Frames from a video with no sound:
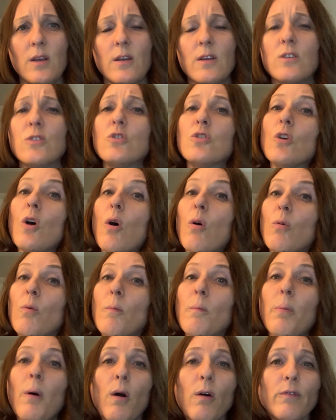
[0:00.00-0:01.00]
So,
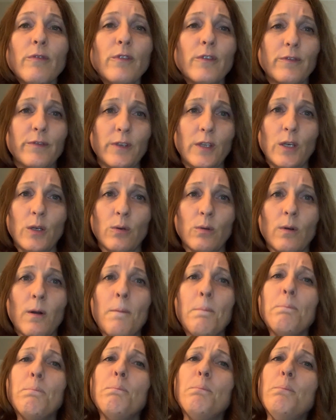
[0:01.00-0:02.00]
both of you,
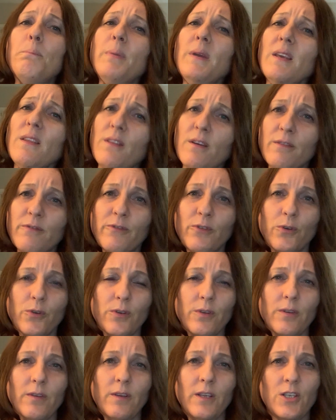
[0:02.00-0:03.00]
be there
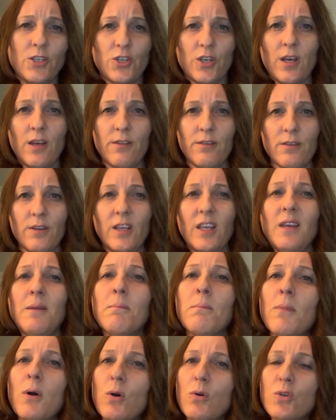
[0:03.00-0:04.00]
for each other
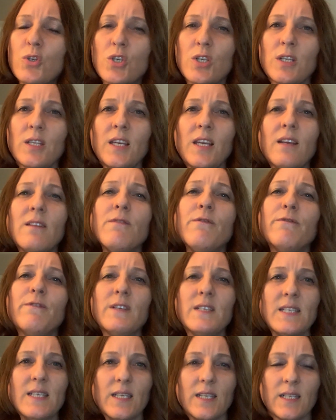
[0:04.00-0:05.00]
emotionally and
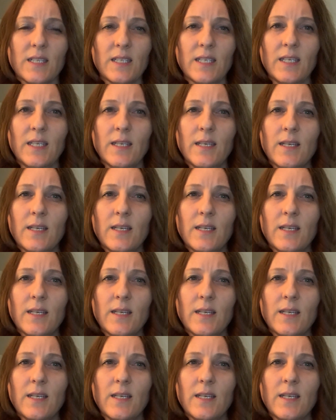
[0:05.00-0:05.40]
physically.